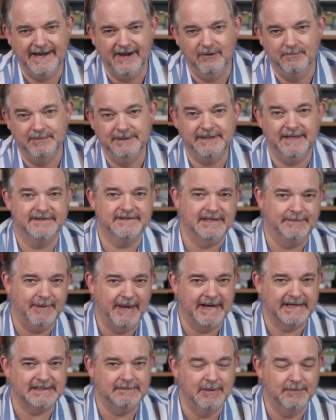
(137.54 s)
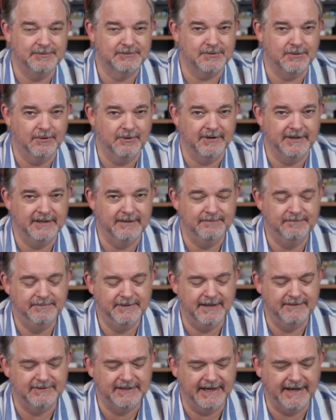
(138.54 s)
out, but that's the maximum score in a
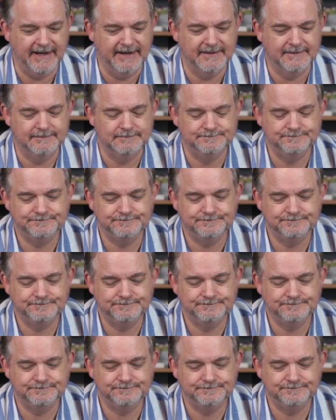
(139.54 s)
given hand.